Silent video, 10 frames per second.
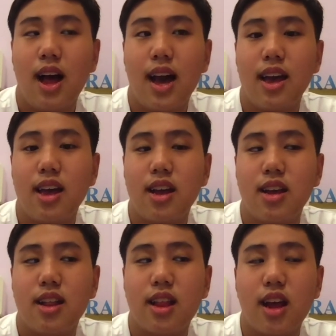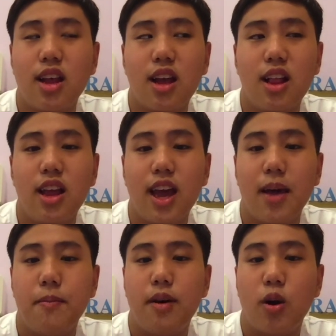I technically
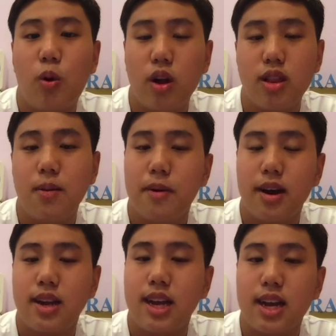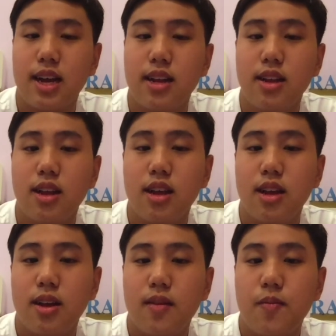am a quarter Peranakan.
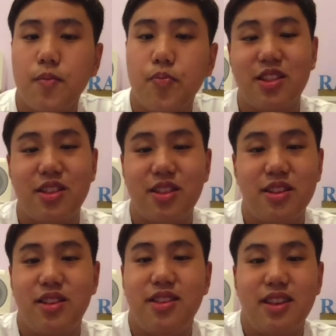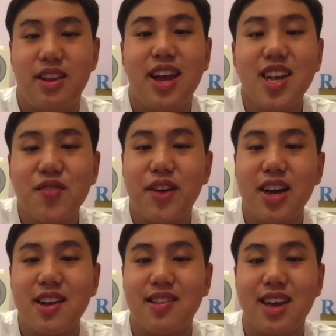The next
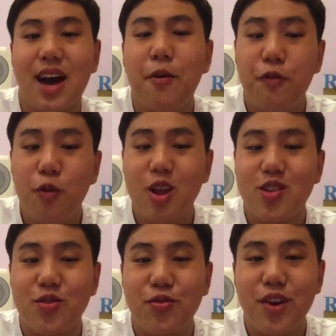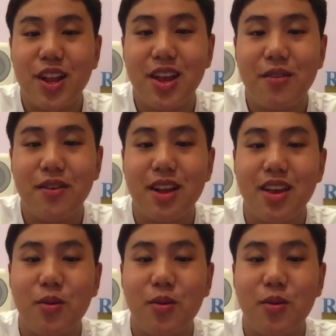fact is that our food is really, really